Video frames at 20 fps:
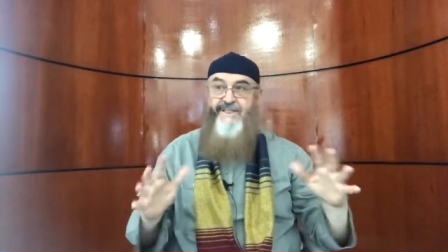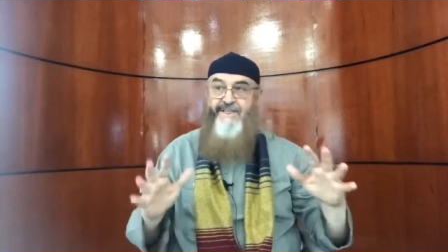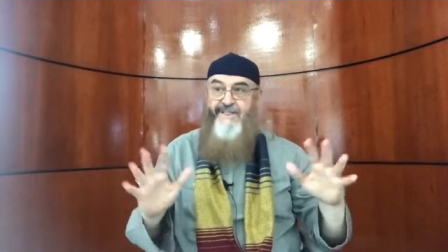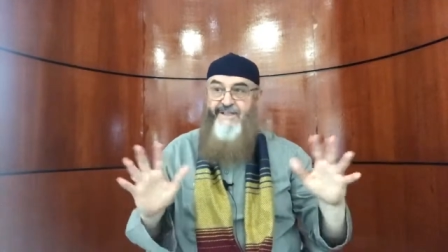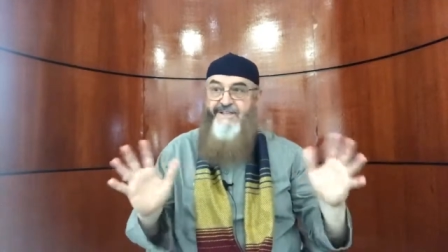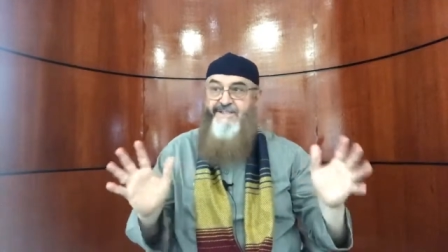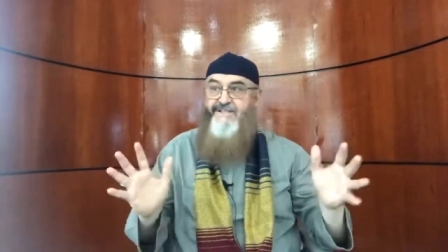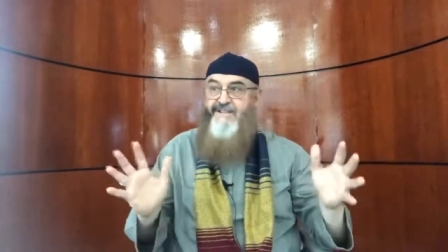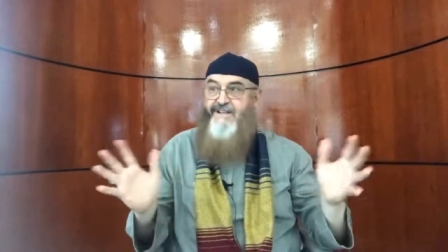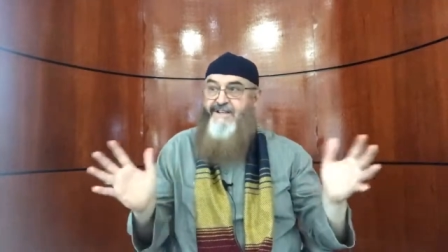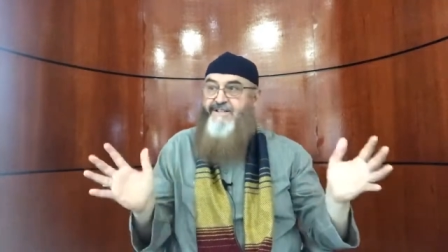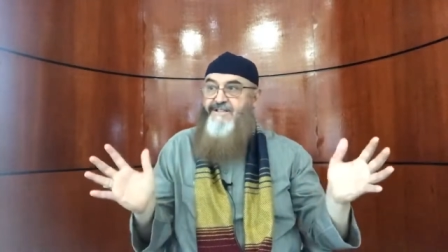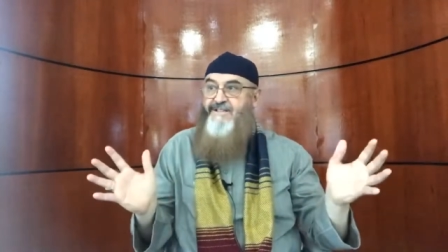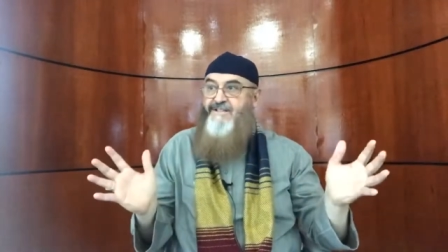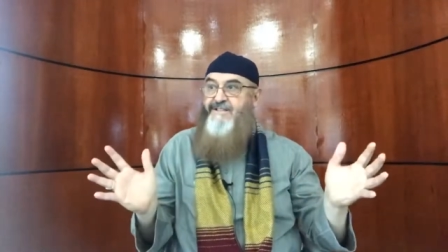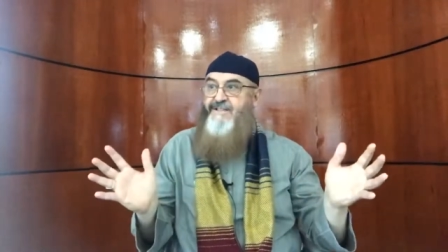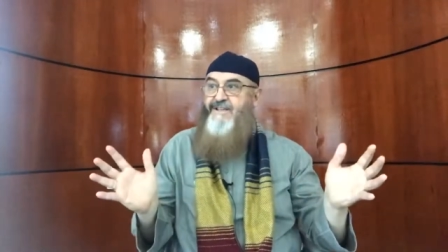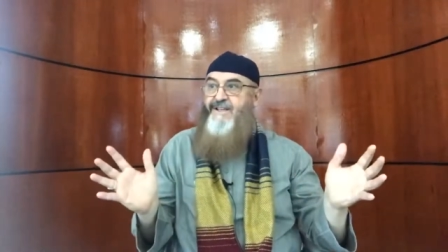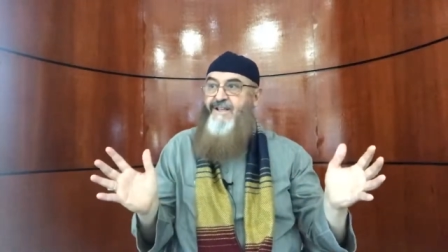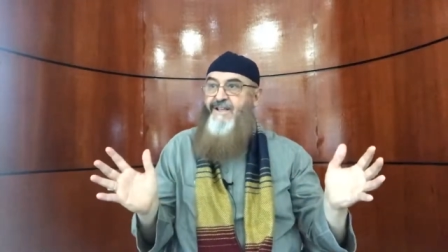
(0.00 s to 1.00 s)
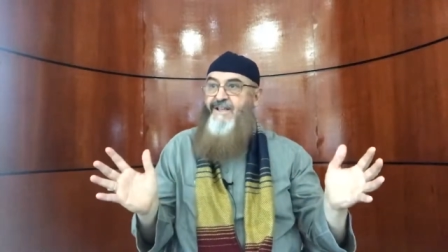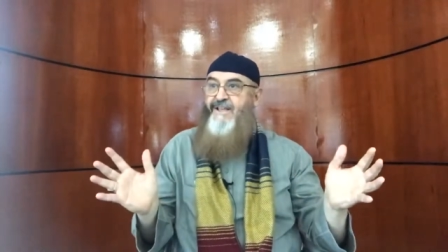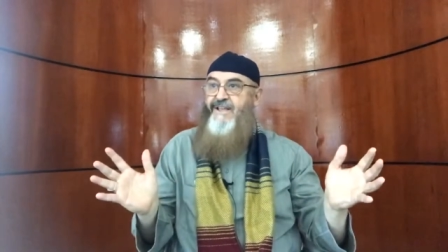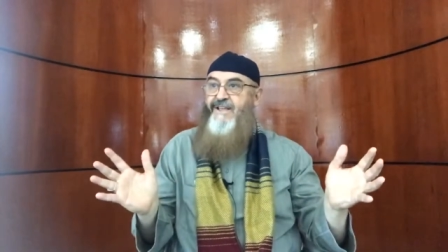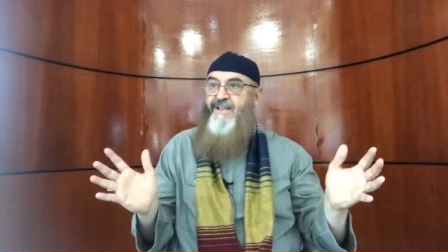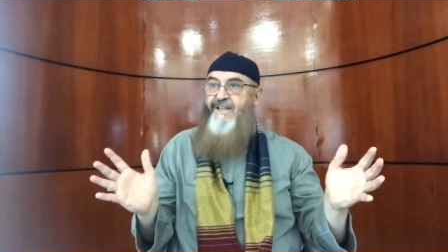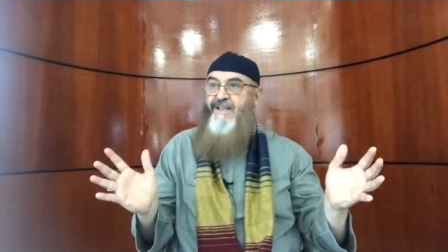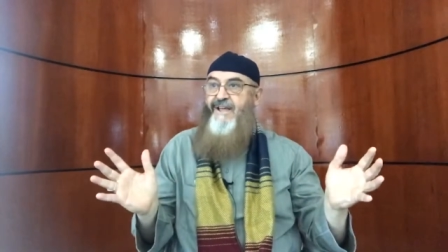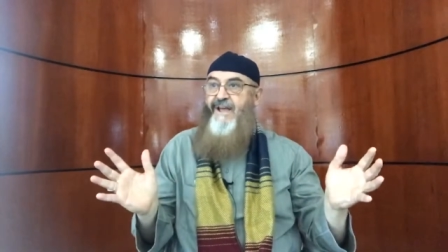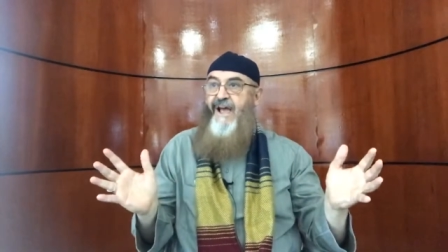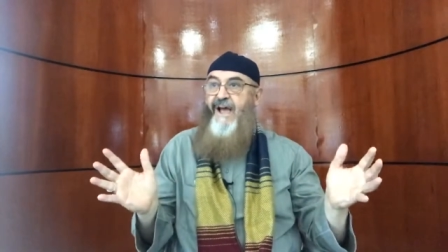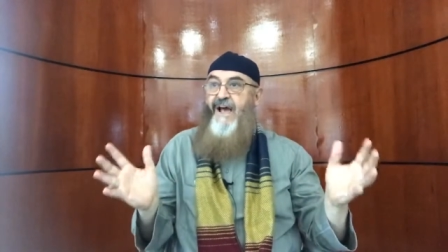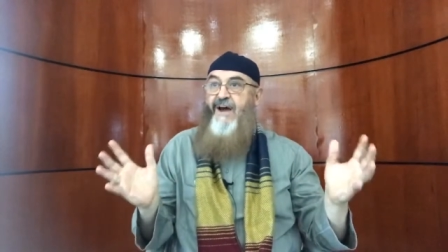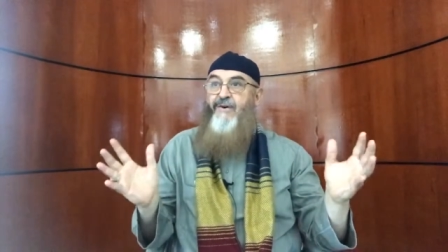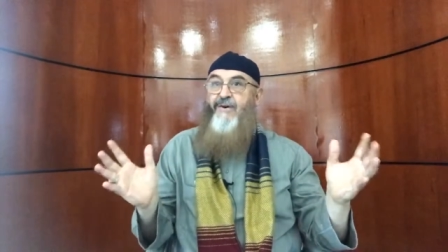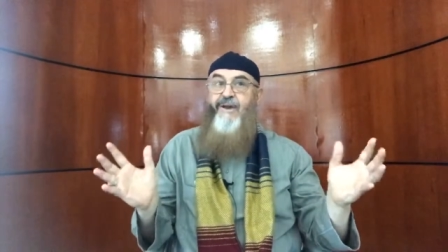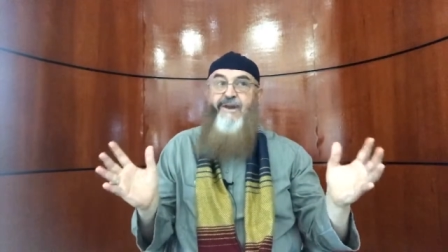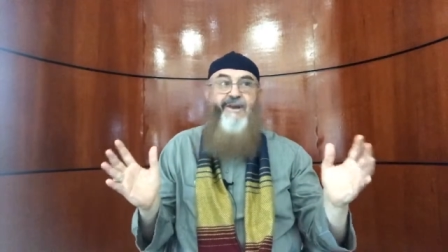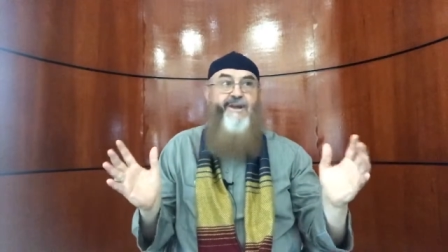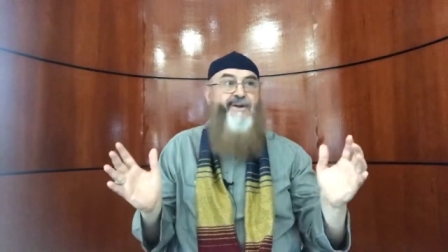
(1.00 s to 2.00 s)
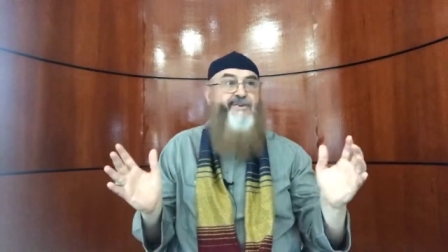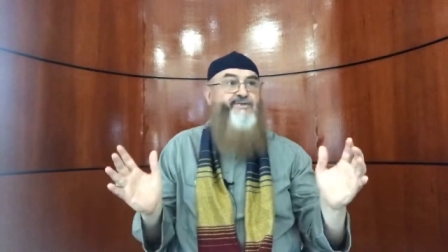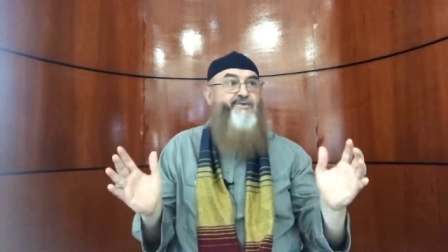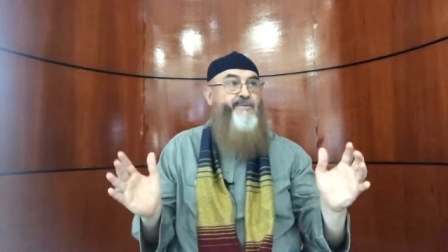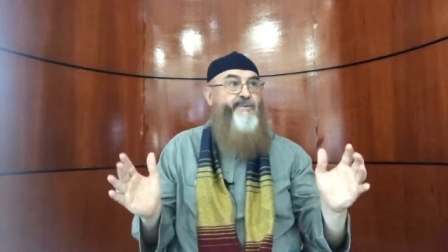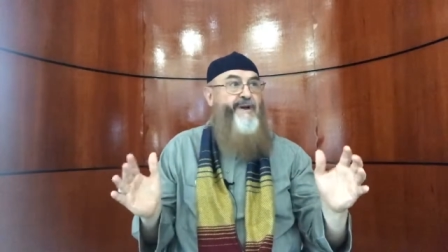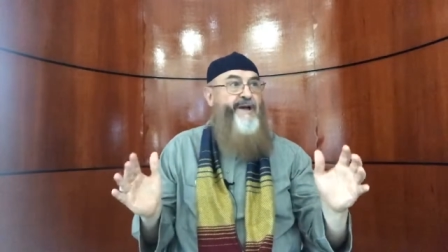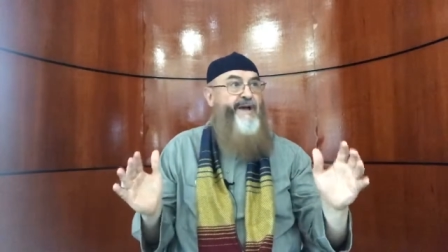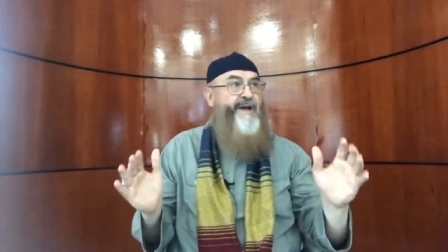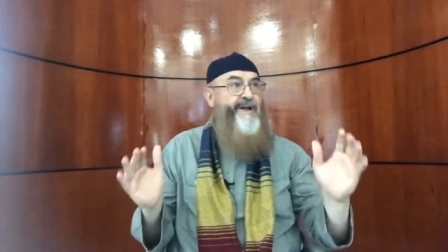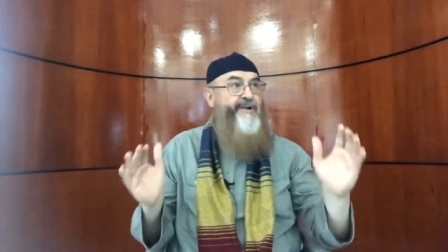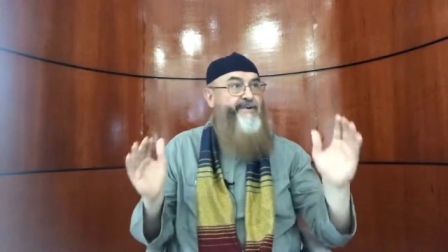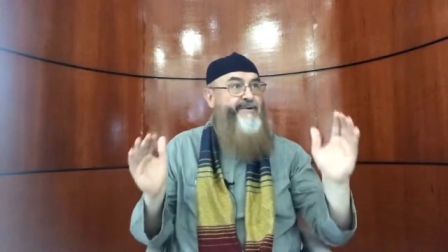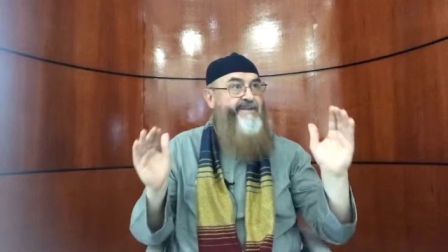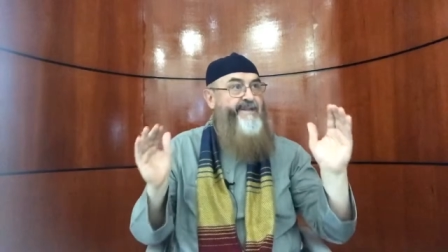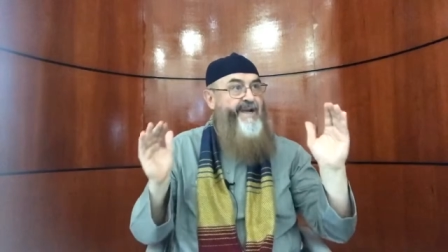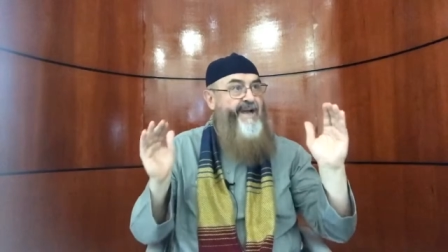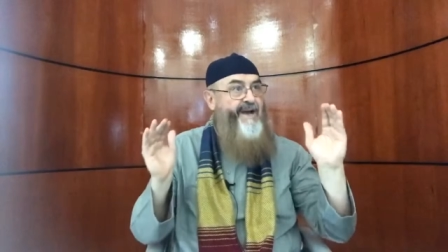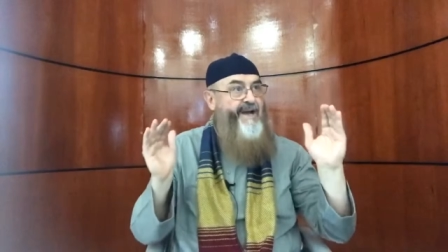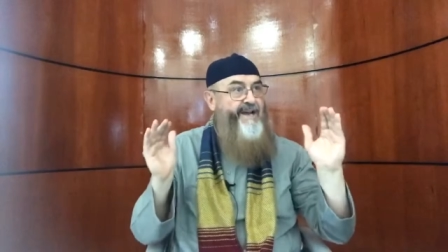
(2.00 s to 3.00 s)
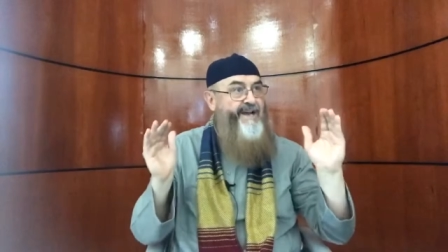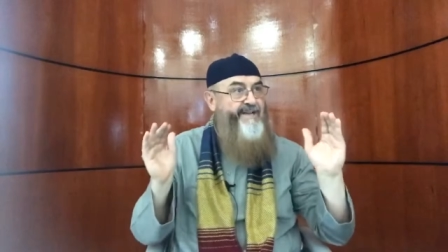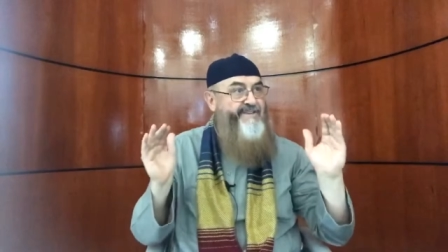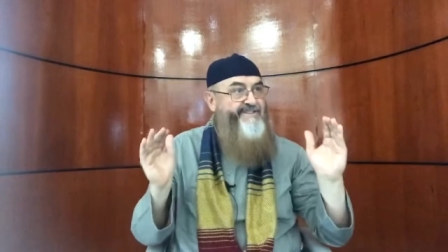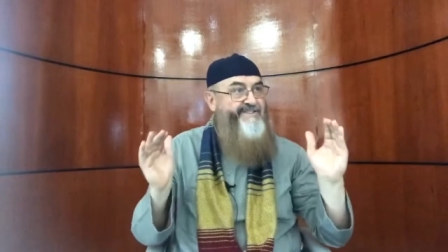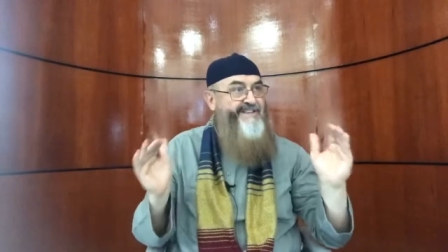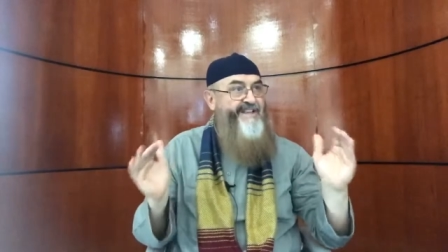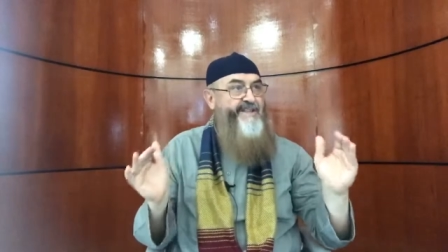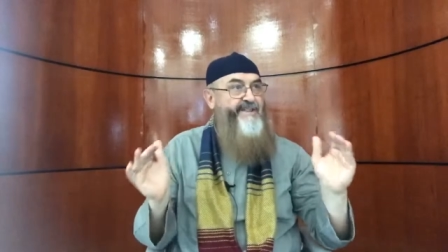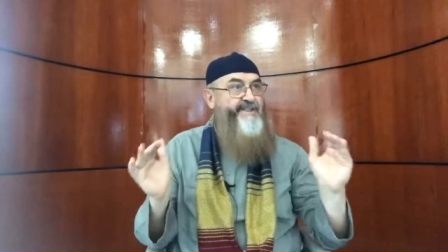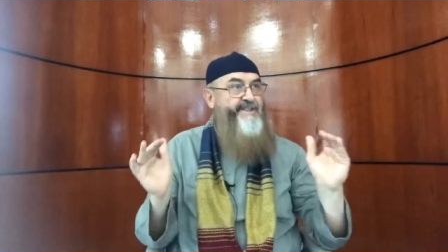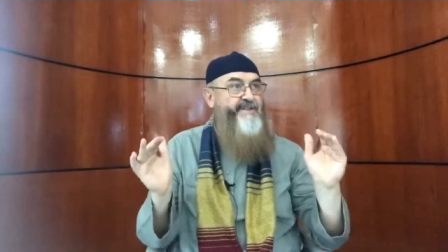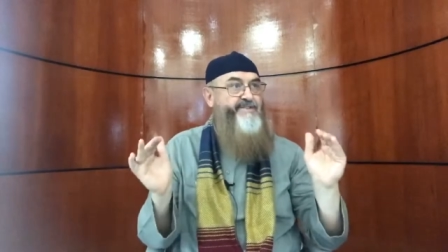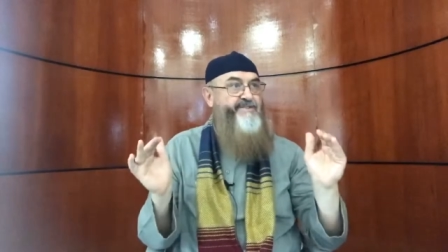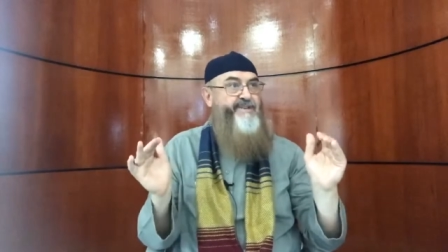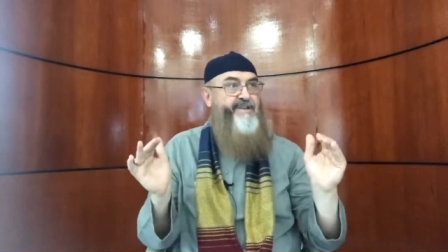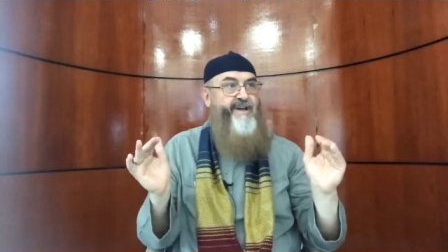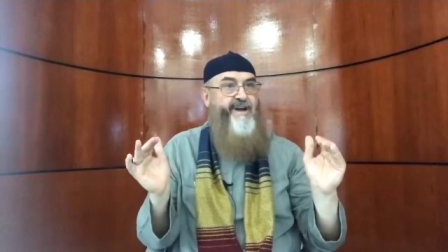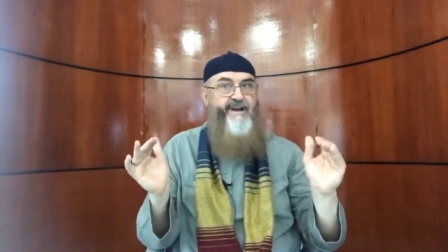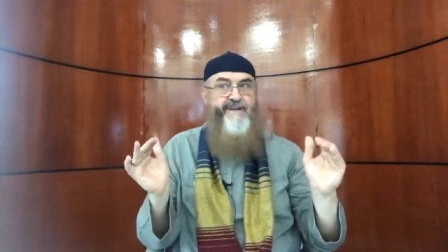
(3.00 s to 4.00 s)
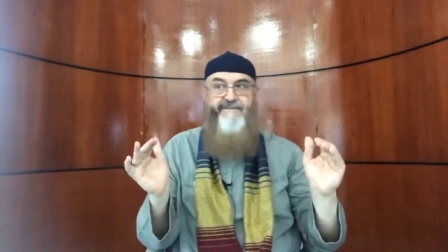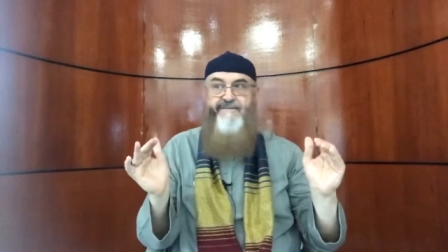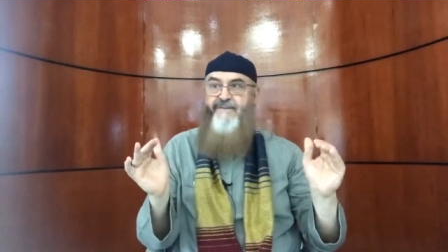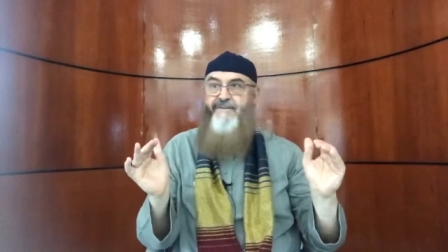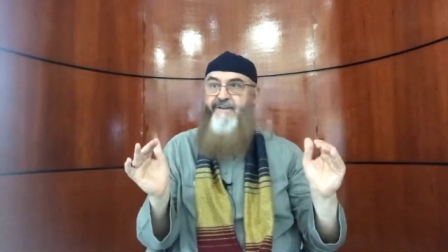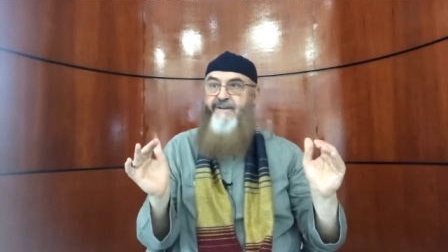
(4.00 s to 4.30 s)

This is how Allah subhanahu wa ta'ala set this life.